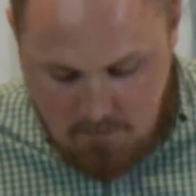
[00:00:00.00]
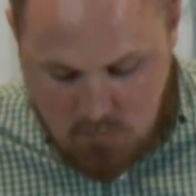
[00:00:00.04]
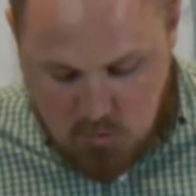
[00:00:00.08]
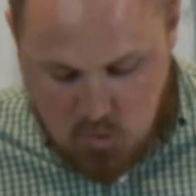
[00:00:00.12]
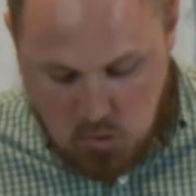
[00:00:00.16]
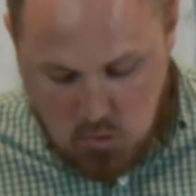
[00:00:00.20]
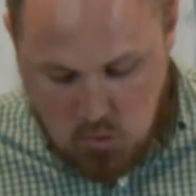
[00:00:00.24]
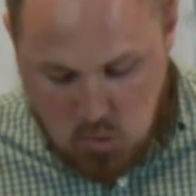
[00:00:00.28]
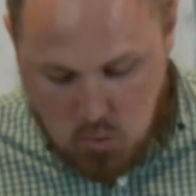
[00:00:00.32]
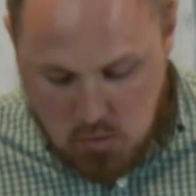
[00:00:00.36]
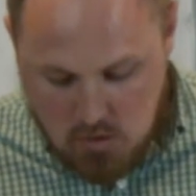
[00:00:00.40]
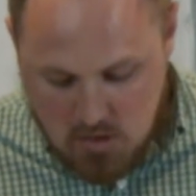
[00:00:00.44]
The
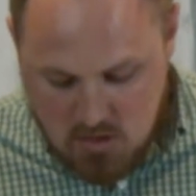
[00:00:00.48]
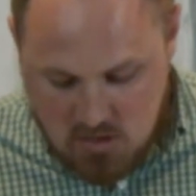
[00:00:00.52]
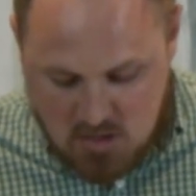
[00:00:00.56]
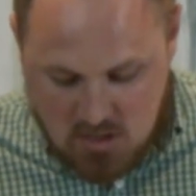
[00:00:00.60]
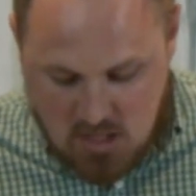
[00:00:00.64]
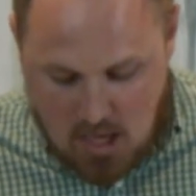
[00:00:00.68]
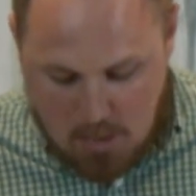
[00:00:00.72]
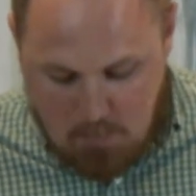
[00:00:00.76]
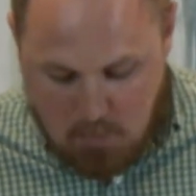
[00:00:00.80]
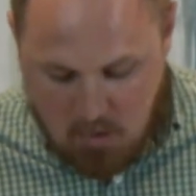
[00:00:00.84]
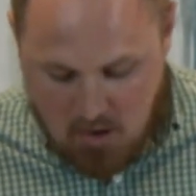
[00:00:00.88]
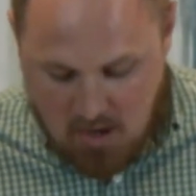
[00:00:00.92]
Lord's
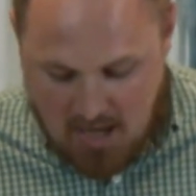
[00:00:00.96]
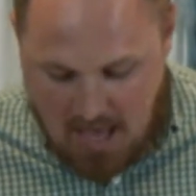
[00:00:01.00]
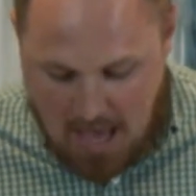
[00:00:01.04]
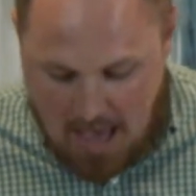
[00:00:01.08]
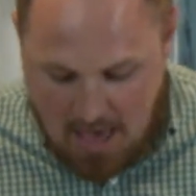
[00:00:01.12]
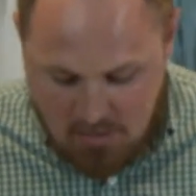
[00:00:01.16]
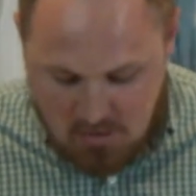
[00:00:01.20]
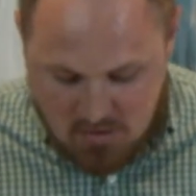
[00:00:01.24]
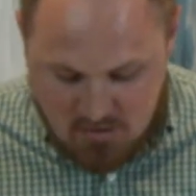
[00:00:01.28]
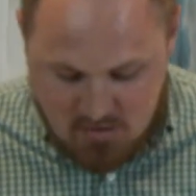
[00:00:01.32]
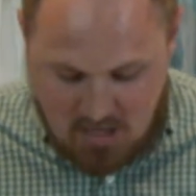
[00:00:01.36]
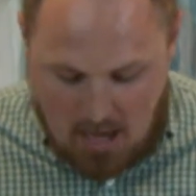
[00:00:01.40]
Supper
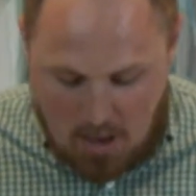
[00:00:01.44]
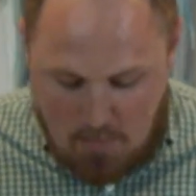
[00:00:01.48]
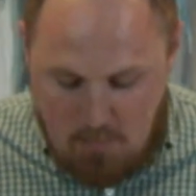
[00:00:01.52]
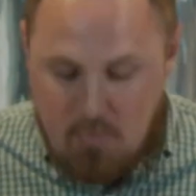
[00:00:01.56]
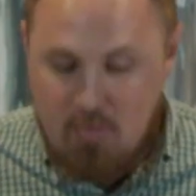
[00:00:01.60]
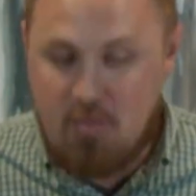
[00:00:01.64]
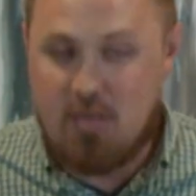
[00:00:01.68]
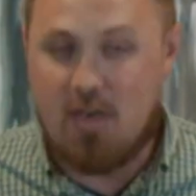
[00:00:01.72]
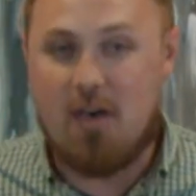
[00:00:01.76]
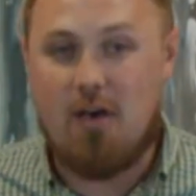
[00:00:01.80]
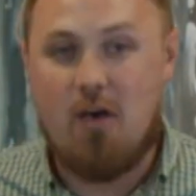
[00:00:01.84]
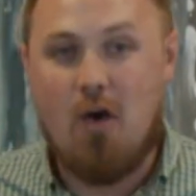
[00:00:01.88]
gathers
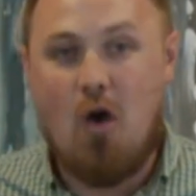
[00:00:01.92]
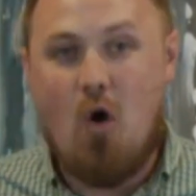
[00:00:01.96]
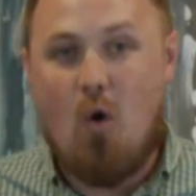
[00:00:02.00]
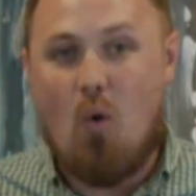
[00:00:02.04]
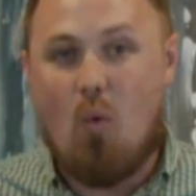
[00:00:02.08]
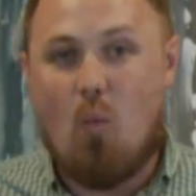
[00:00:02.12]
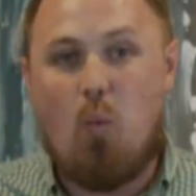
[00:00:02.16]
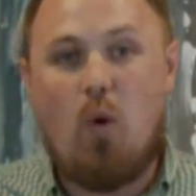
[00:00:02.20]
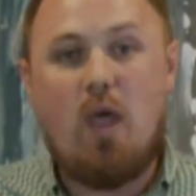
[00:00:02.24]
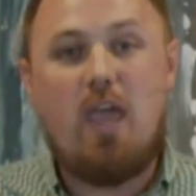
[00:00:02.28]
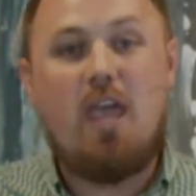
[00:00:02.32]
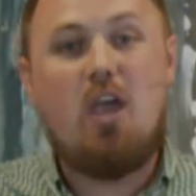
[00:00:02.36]
up the
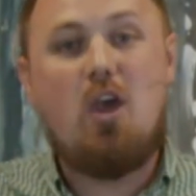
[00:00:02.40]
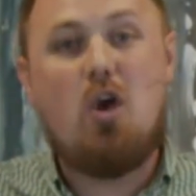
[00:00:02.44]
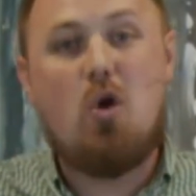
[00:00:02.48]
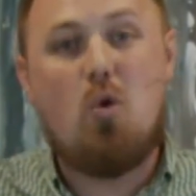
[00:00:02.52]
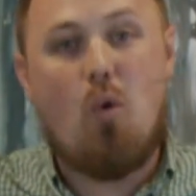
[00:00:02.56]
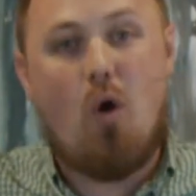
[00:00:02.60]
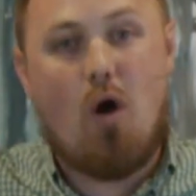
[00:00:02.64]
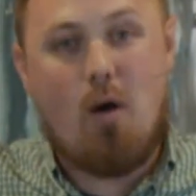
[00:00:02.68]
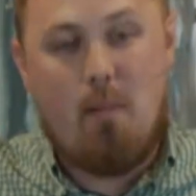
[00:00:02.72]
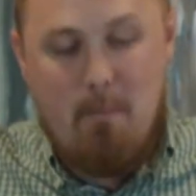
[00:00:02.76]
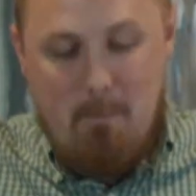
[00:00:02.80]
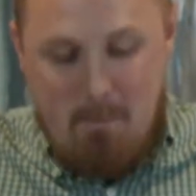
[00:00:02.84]
we who
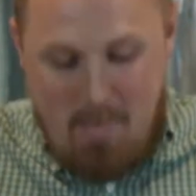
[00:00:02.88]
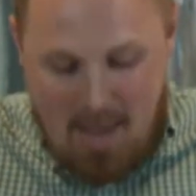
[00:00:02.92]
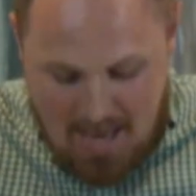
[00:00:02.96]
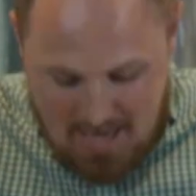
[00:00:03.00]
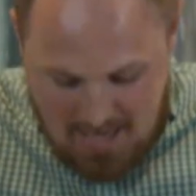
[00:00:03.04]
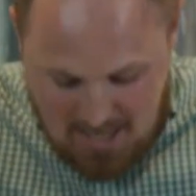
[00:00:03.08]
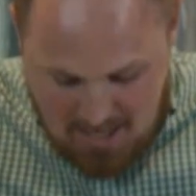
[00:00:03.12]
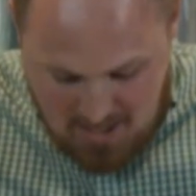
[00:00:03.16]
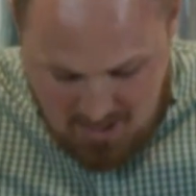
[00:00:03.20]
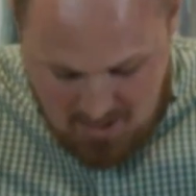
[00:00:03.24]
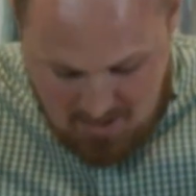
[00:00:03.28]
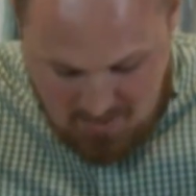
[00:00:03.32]
are
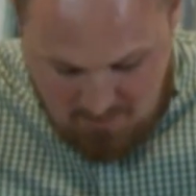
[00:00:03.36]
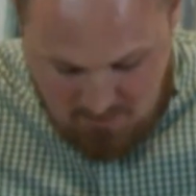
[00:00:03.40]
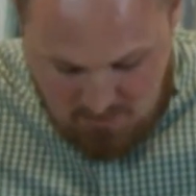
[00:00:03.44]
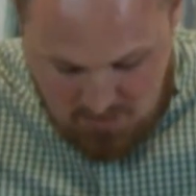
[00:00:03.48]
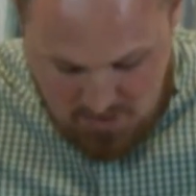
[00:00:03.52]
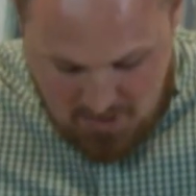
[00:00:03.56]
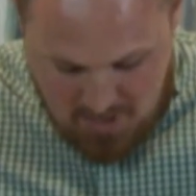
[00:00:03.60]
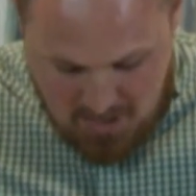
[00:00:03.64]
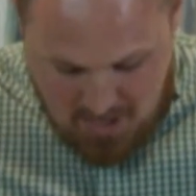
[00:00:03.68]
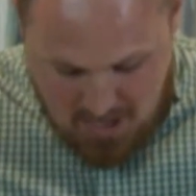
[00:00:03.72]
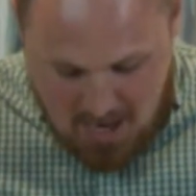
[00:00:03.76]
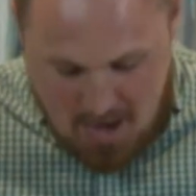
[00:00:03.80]
many
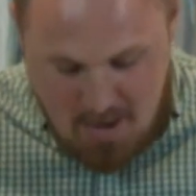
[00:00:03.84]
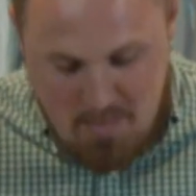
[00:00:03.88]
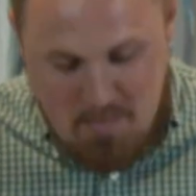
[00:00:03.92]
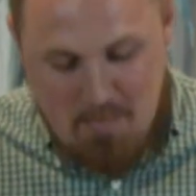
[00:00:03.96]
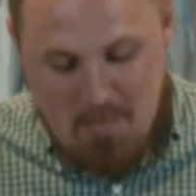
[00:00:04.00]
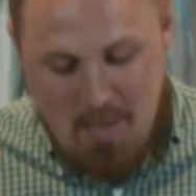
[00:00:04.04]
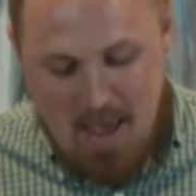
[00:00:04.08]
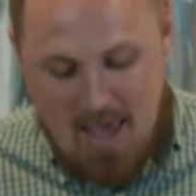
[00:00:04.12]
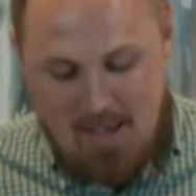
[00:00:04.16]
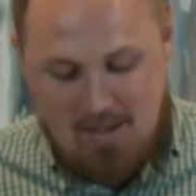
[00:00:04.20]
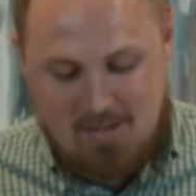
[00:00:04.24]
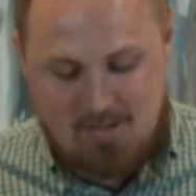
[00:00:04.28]
and
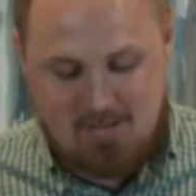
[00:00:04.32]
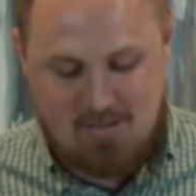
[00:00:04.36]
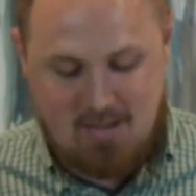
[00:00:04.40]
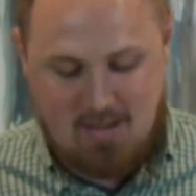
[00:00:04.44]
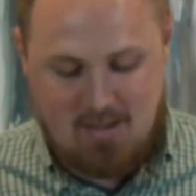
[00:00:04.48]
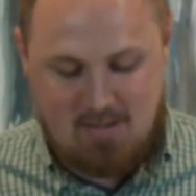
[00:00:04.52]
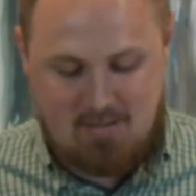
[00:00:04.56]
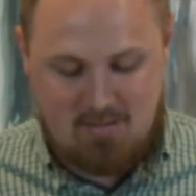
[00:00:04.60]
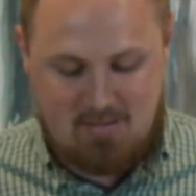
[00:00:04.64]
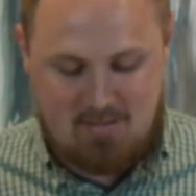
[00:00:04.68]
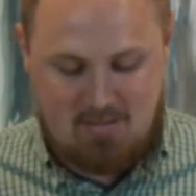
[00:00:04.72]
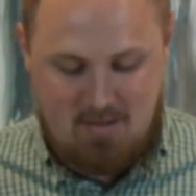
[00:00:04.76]
makes
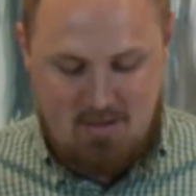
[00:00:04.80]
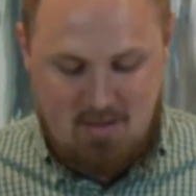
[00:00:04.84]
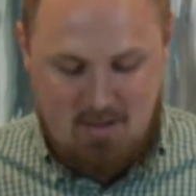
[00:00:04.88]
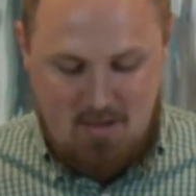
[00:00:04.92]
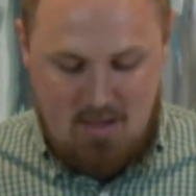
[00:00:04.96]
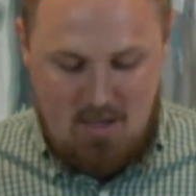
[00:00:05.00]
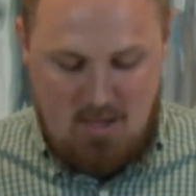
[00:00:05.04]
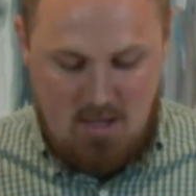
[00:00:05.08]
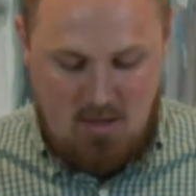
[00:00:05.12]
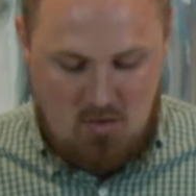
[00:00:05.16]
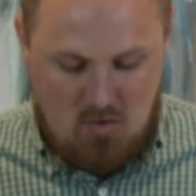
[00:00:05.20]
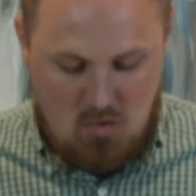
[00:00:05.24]
us
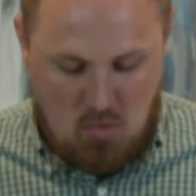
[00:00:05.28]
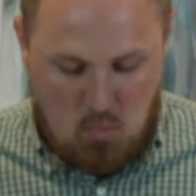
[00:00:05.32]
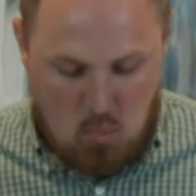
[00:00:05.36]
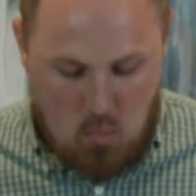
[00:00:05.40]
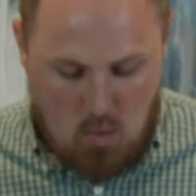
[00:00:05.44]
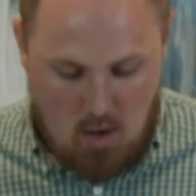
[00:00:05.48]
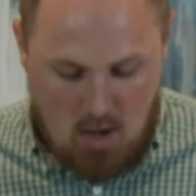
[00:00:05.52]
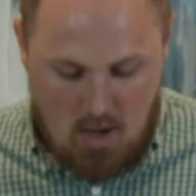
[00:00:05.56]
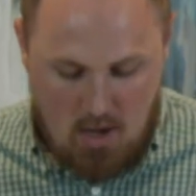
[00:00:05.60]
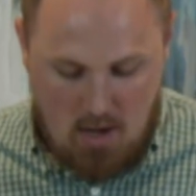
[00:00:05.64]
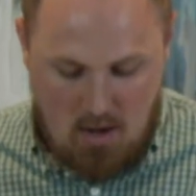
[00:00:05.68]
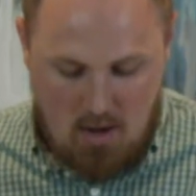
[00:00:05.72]
into
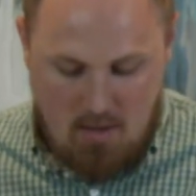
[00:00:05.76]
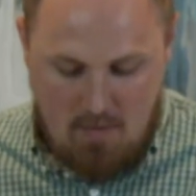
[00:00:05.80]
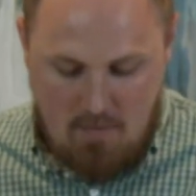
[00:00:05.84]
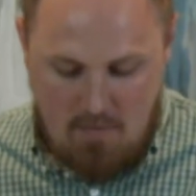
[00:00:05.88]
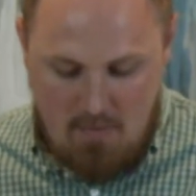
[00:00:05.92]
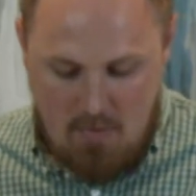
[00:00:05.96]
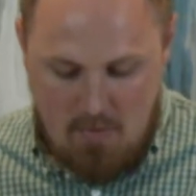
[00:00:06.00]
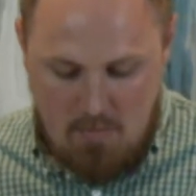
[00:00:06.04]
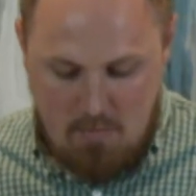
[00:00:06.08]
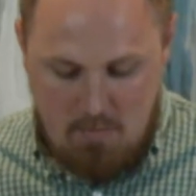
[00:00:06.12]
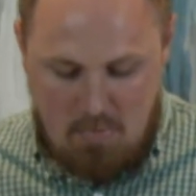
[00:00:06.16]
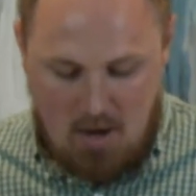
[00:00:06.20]
one
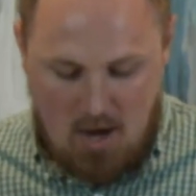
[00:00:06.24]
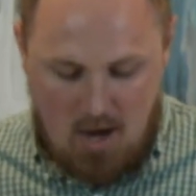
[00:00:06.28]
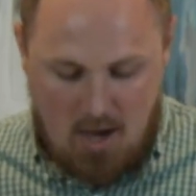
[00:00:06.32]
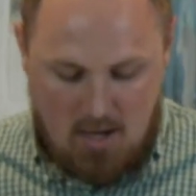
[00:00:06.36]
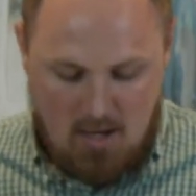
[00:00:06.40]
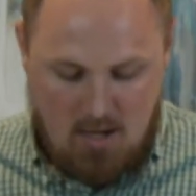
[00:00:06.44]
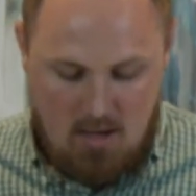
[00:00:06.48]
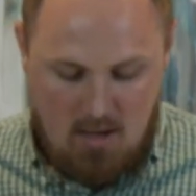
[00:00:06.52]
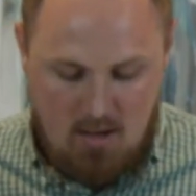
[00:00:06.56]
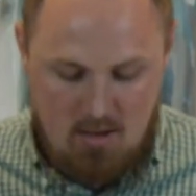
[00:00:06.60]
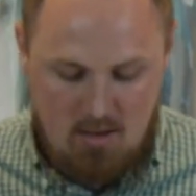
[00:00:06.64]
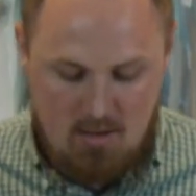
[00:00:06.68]

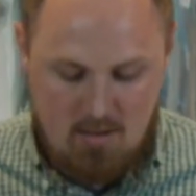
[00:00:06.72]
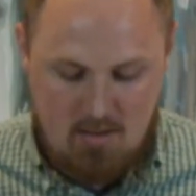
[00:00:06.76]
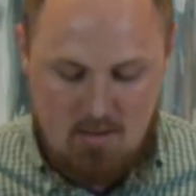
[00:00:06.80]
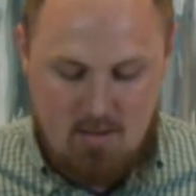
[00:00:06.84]
body.